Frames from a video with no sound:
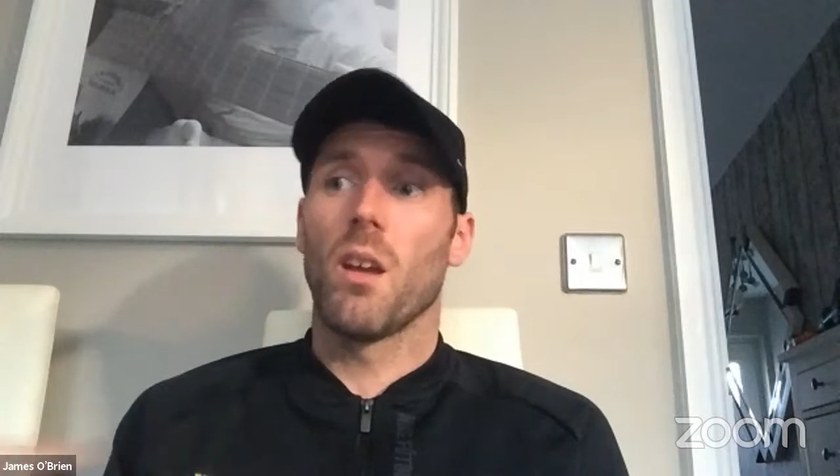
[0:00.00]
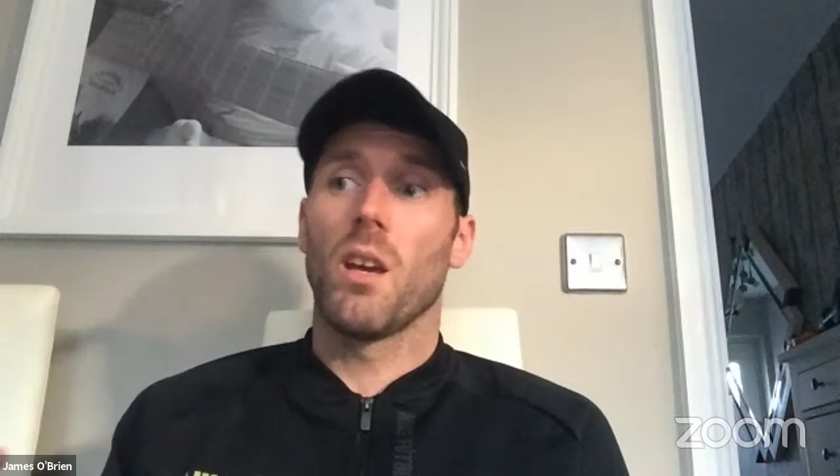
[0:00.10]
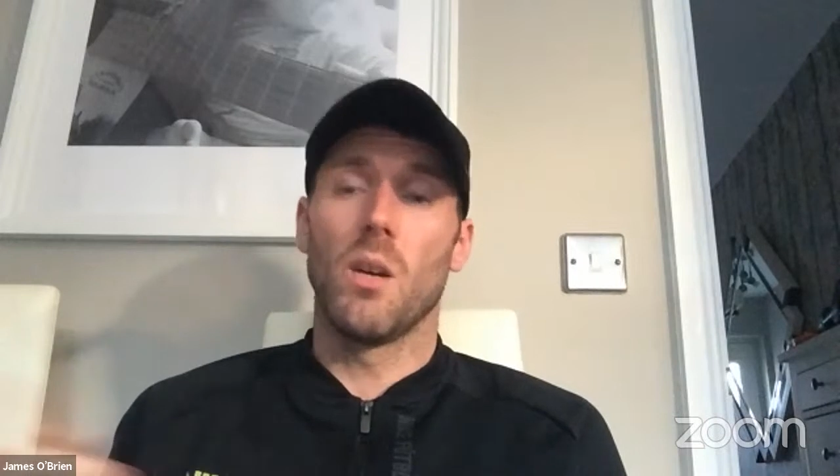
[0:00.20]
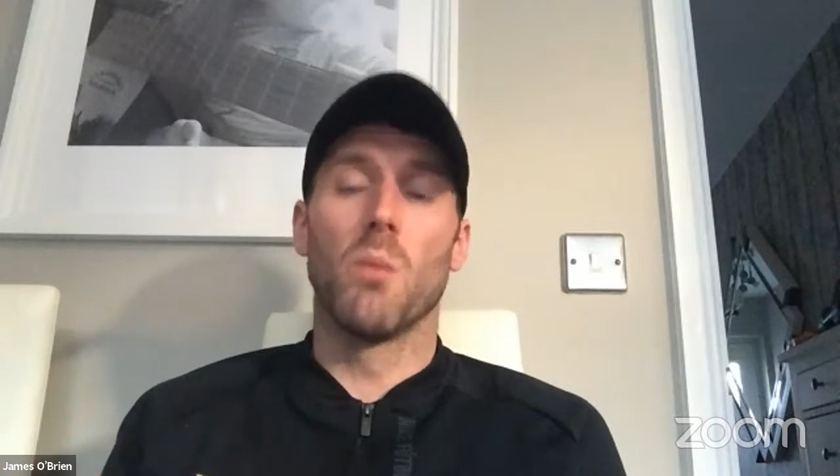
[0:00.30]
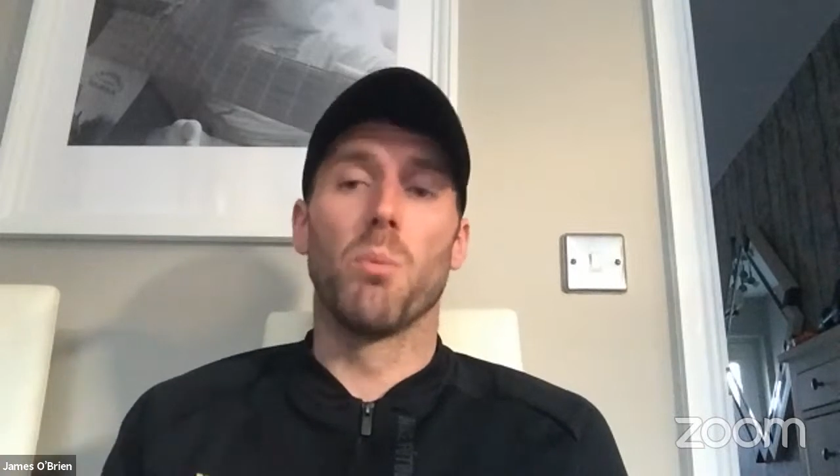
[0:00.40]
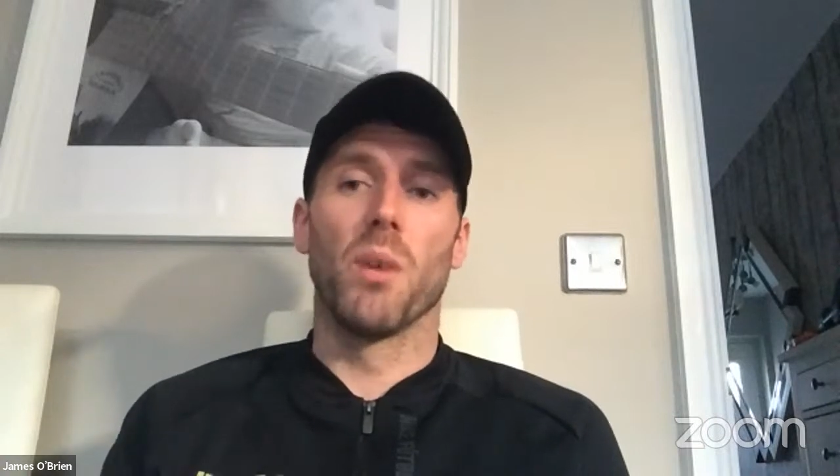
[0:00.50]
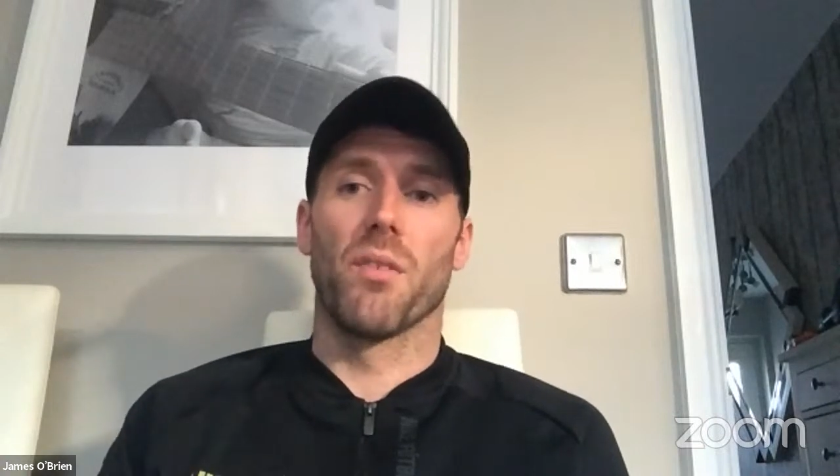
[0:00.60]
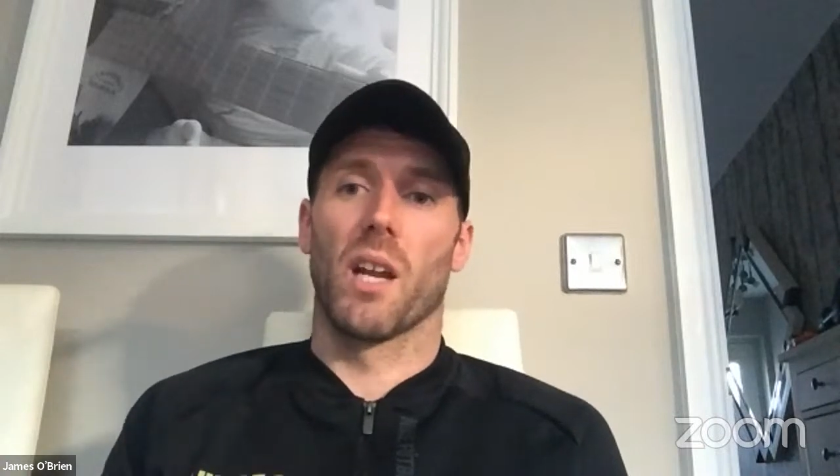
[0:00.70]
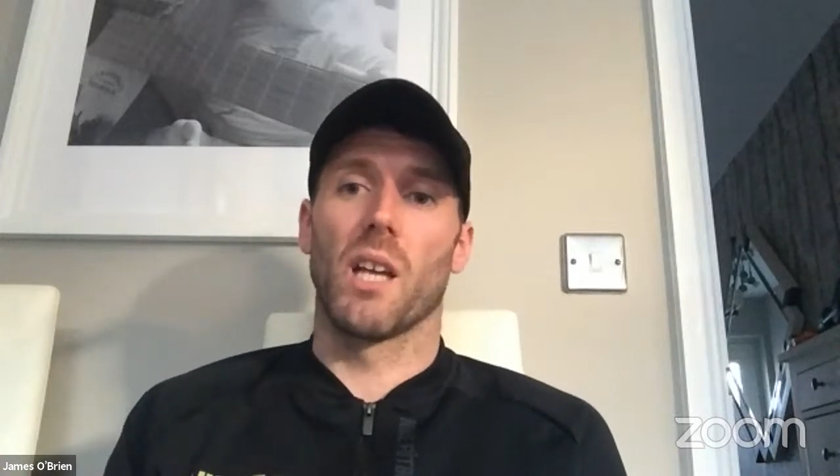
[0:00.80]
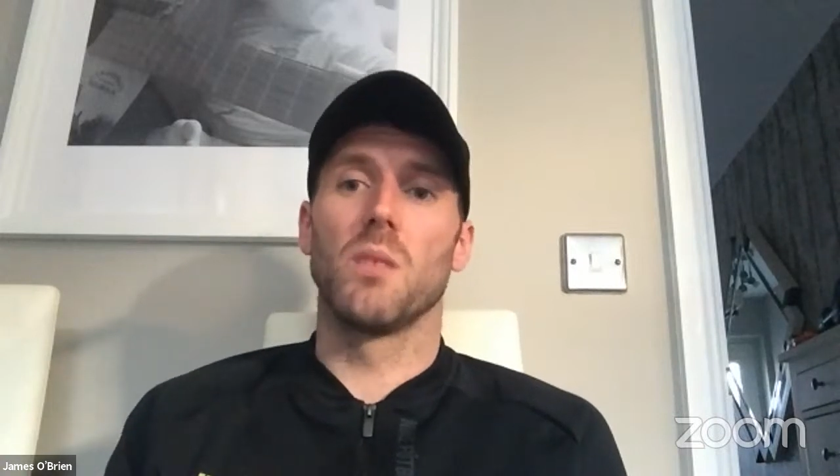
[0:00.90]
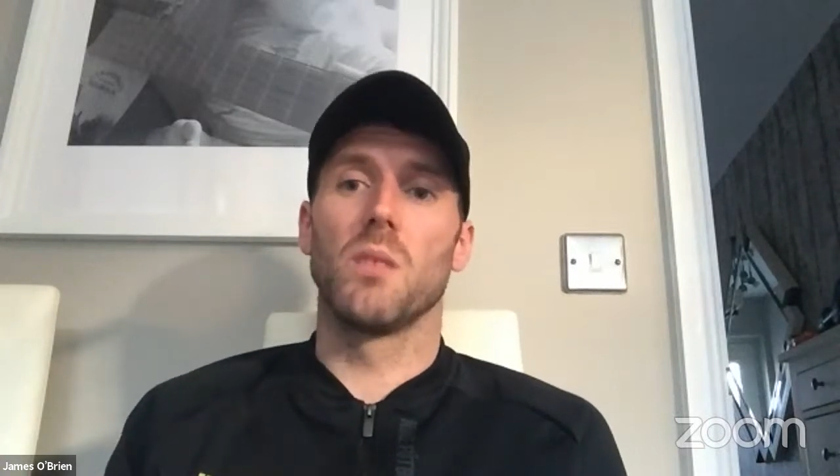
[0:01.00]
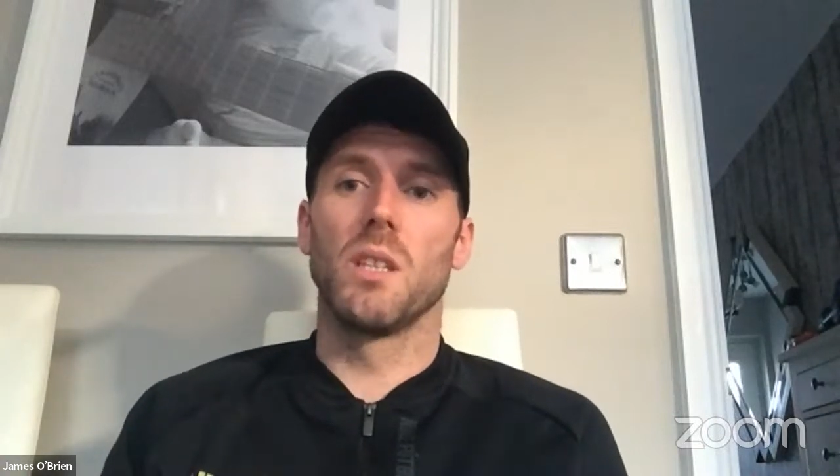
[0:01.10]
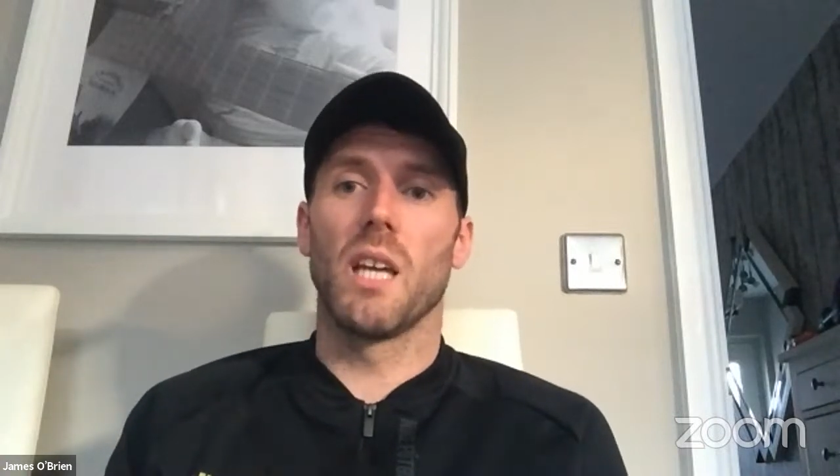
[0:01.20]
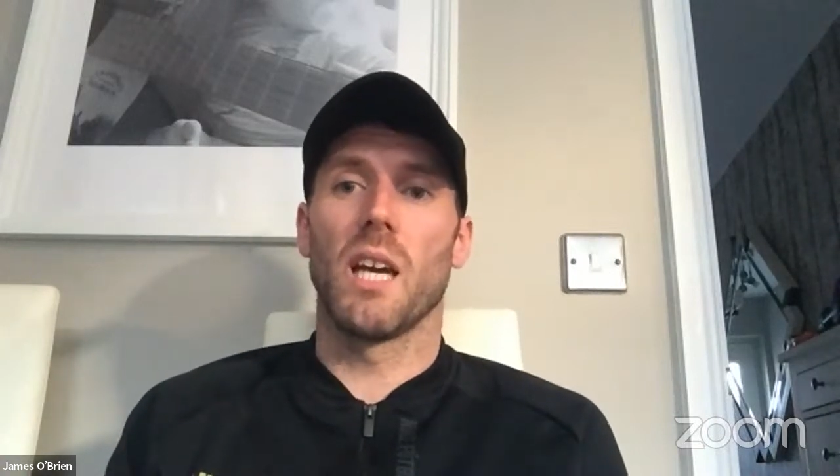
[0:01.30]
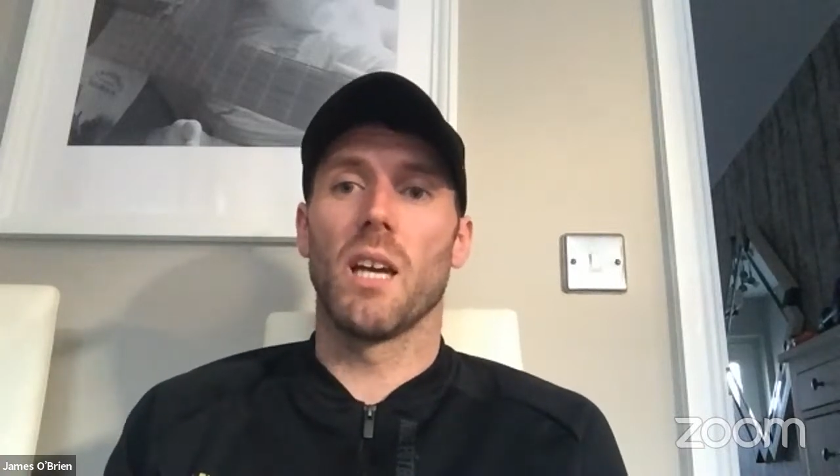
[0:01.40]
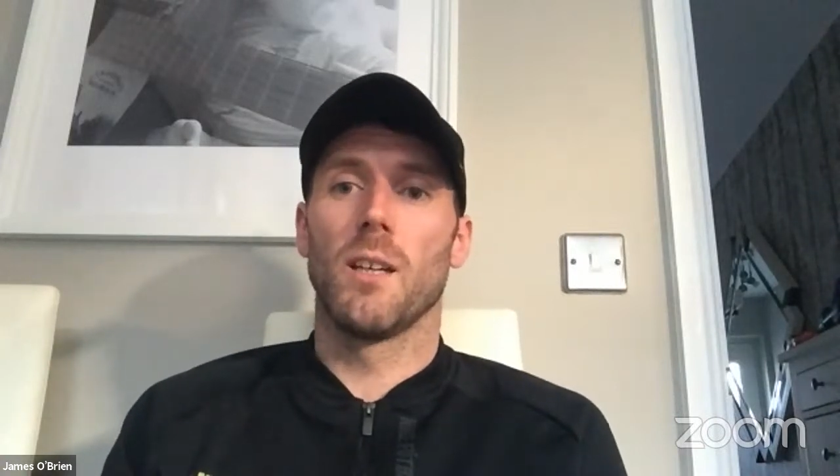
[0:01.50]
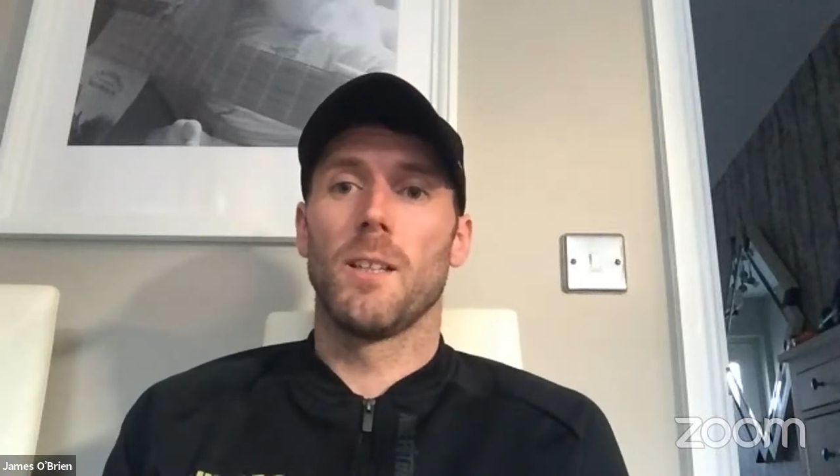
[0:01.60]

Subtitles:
he'll go and play for England one day,